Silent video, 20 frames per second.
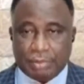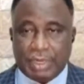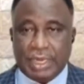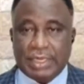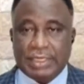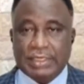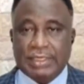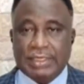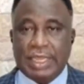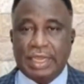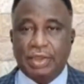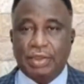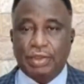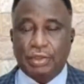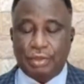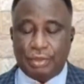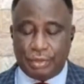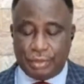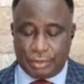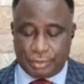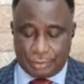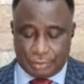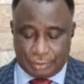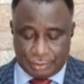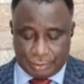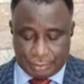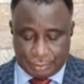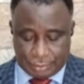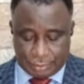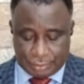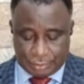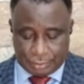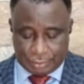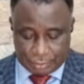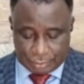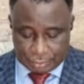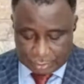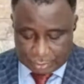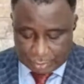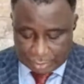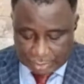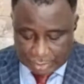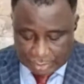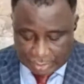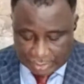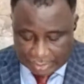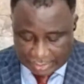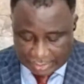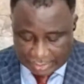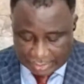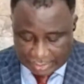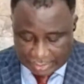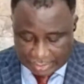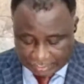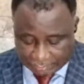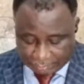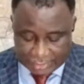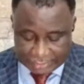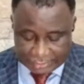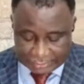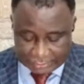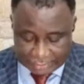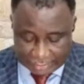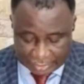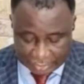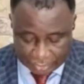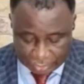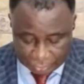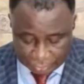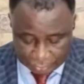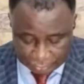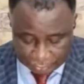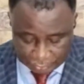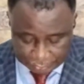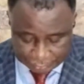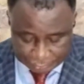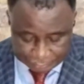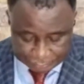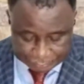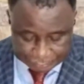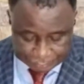Praise the Lord. I said, praise the Lord.